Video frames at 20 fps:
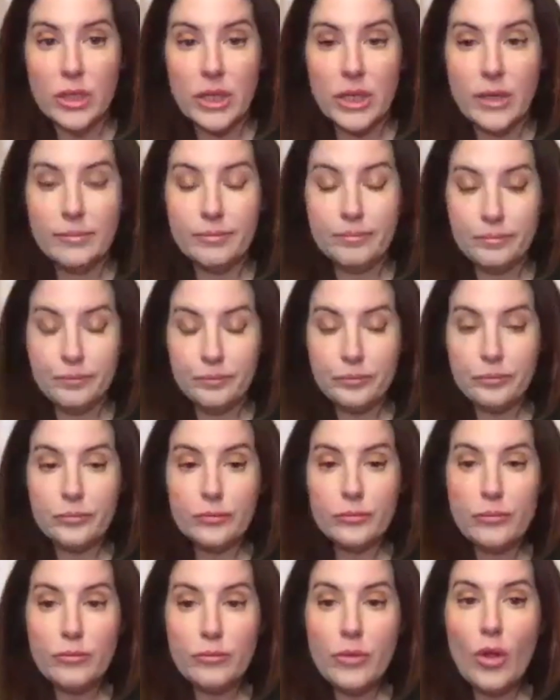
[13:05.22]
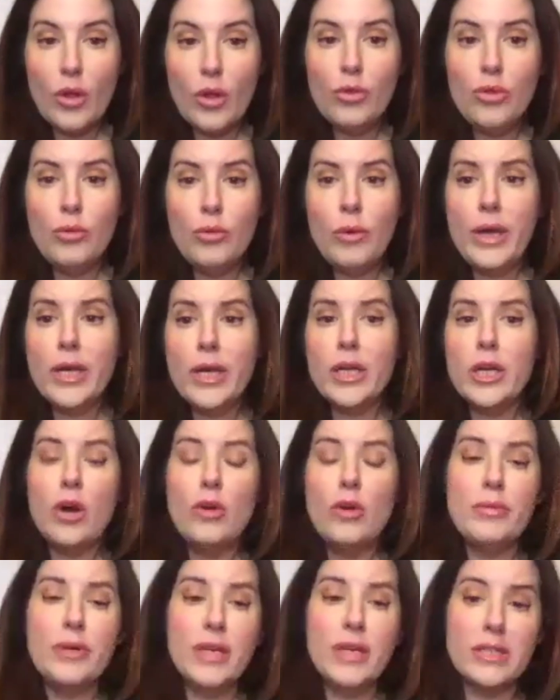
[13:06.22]
is really the way
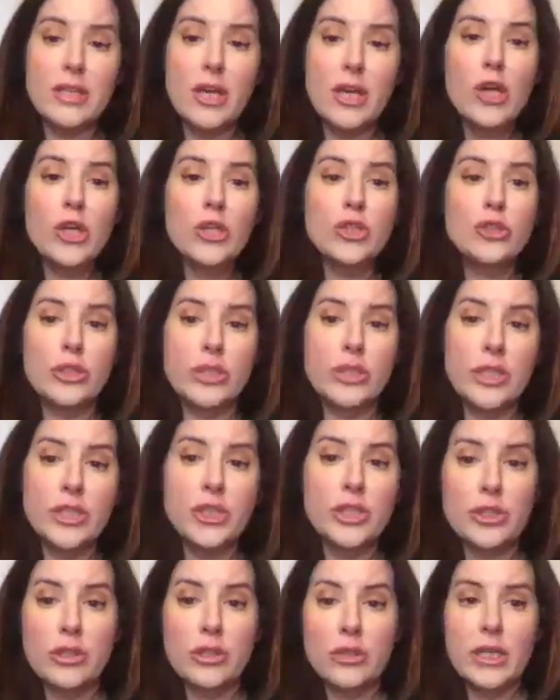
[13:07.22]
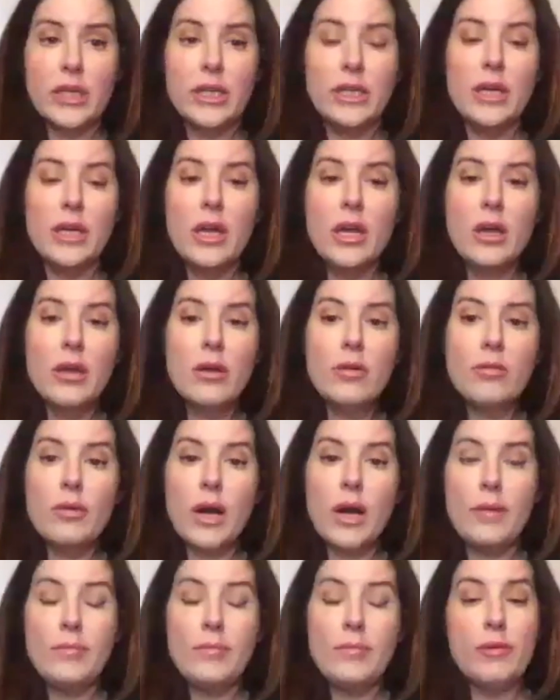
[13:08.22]
to go because traditionally,
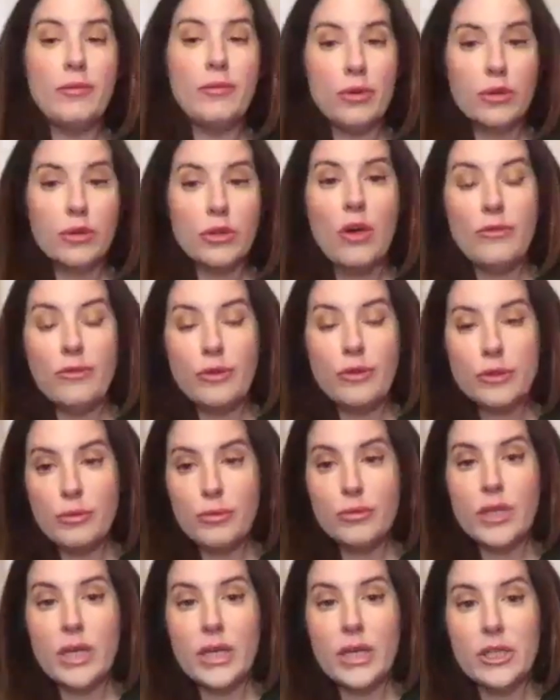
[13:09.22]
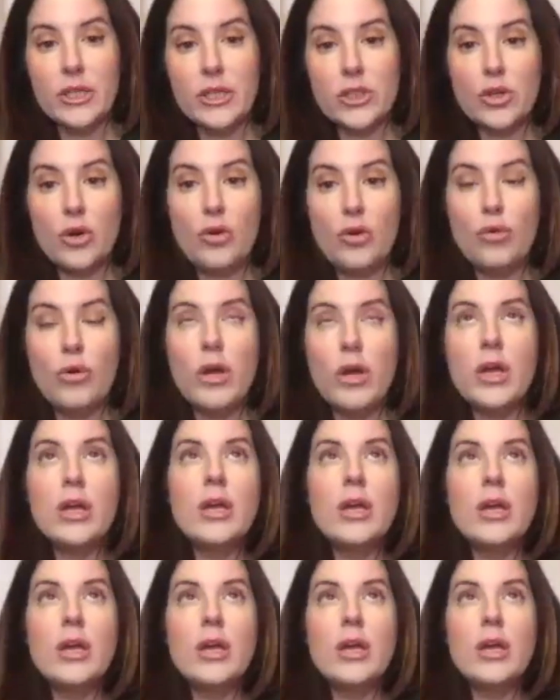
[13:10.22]
before law enforcement was getting so
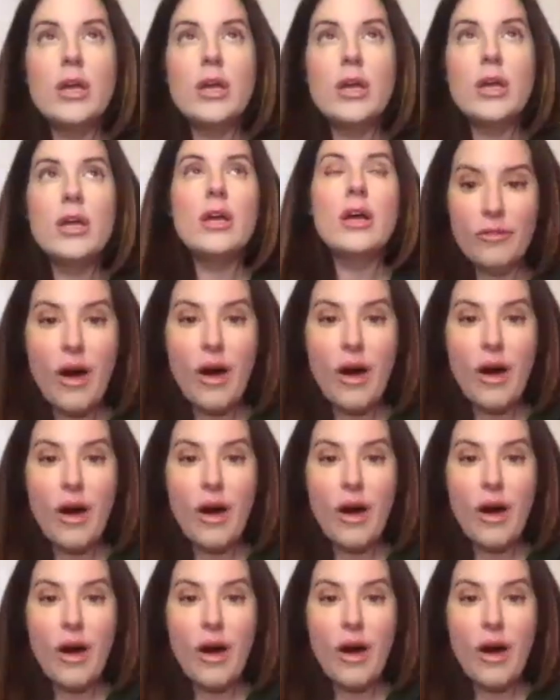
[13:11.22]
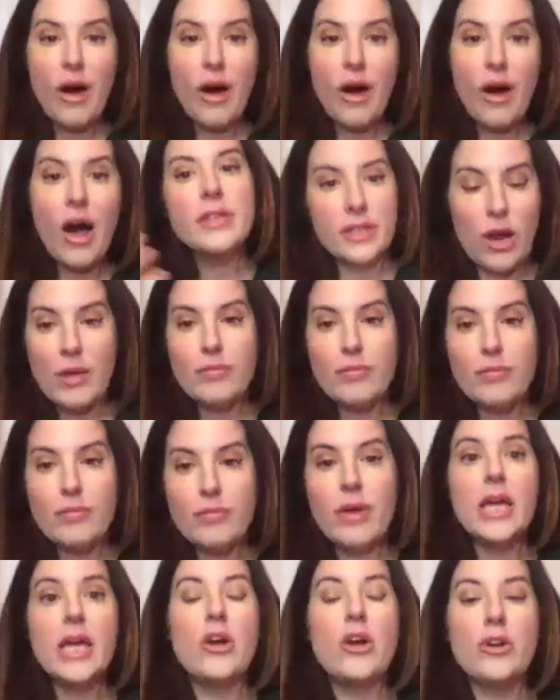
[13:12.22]
evolved in this
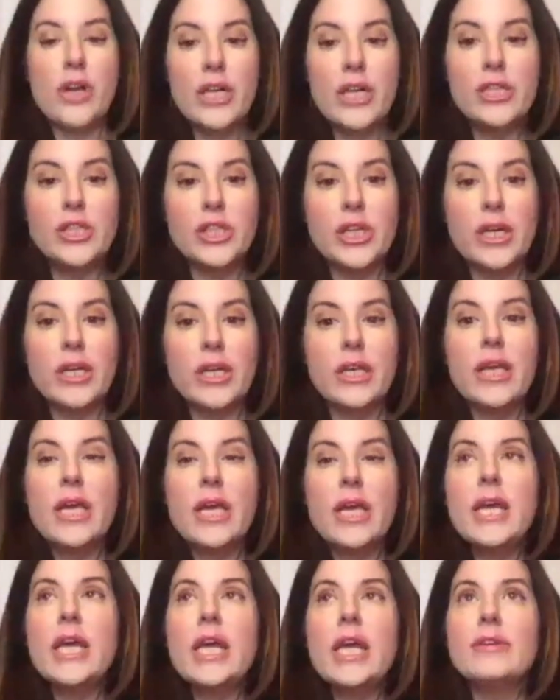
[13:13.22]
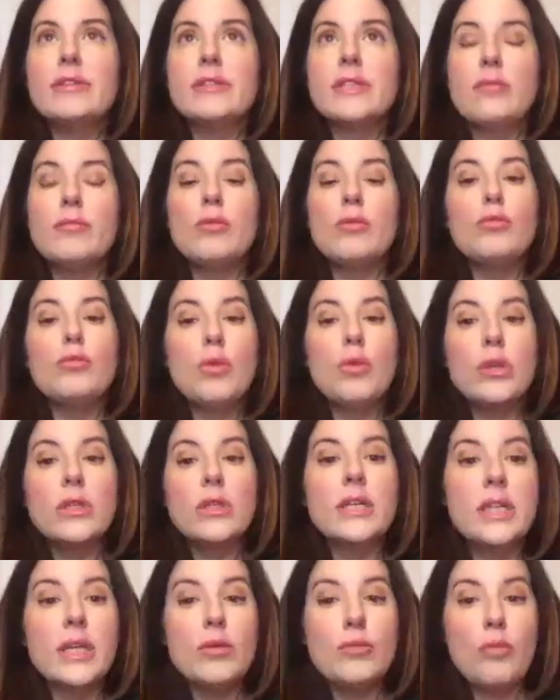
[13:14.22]
crime and our nation, if
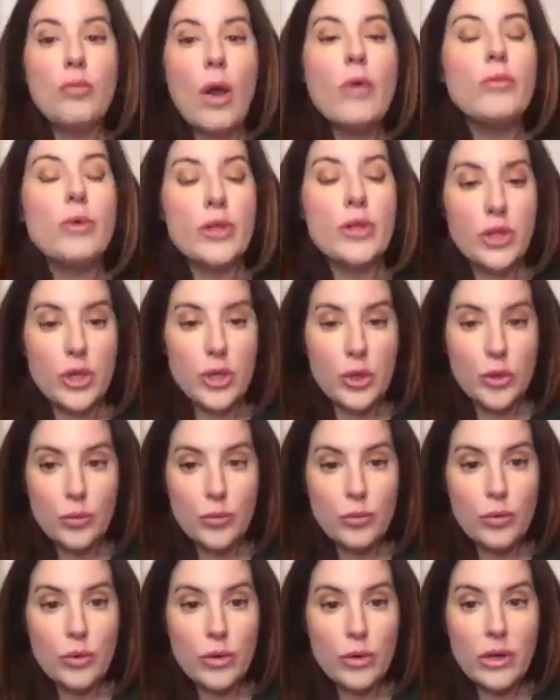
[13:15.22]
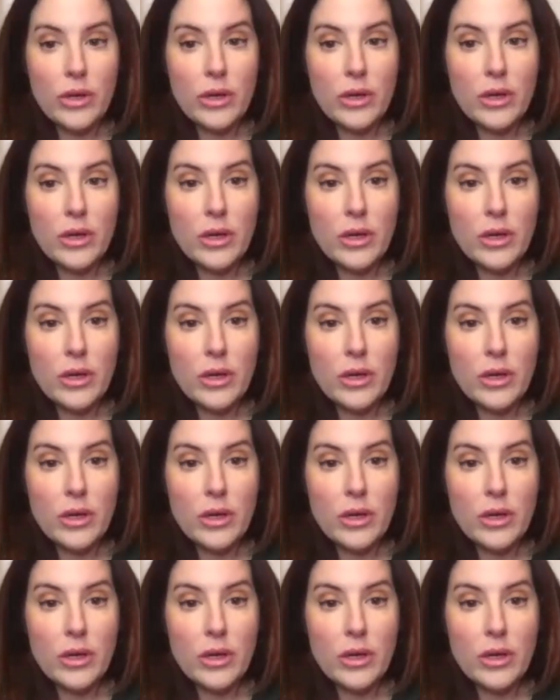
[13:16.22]
someone willingly went with you,